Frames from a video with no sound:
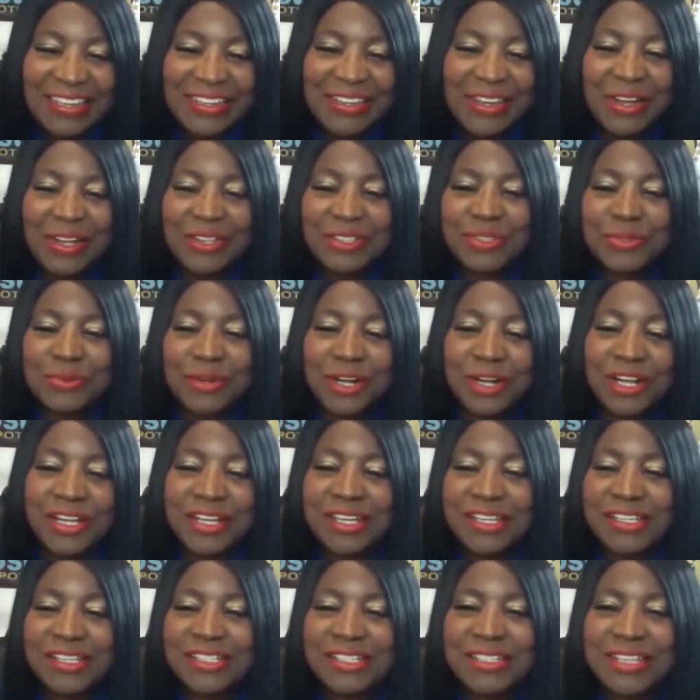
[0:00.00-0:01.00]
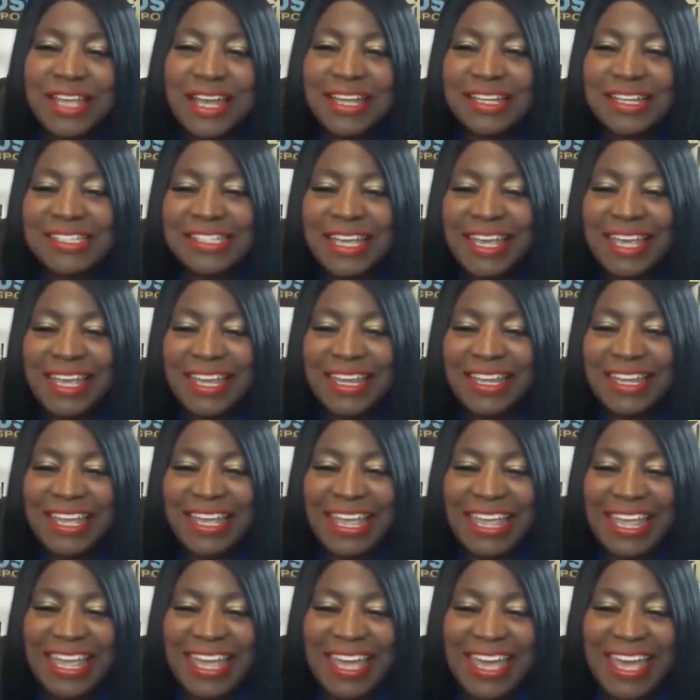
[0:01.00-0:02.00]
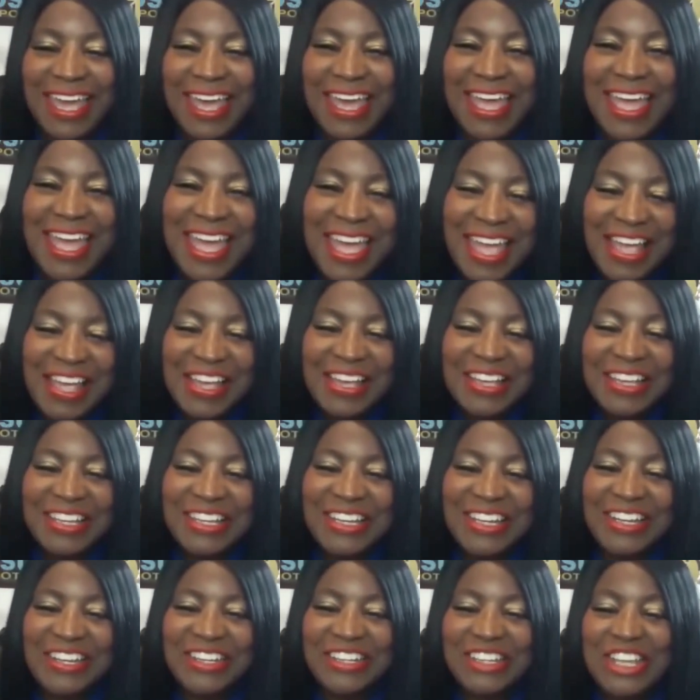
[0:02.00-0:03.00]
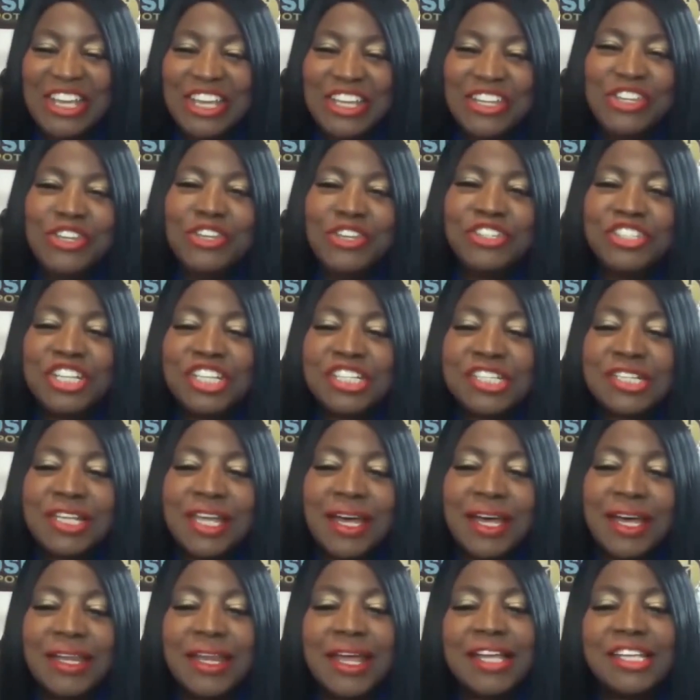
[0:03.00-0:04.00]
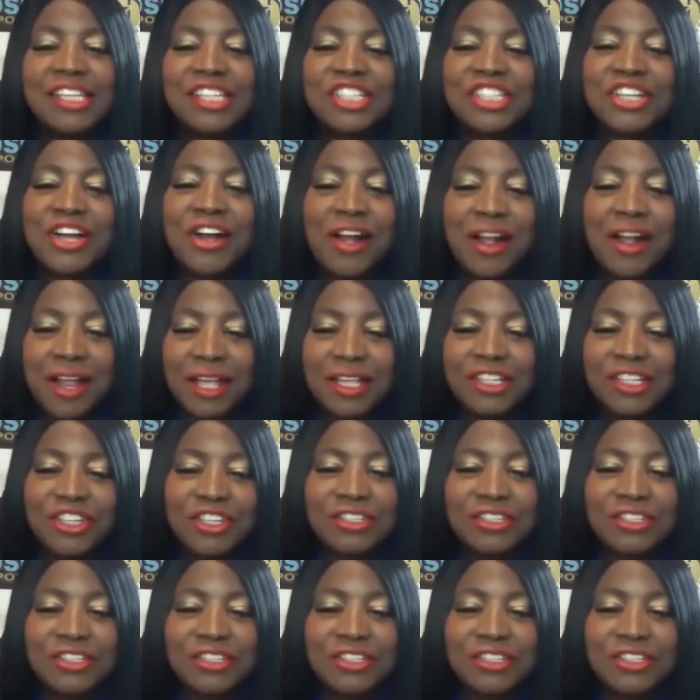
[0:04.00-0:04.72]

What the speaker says: Those runs, I tell you just cut us short.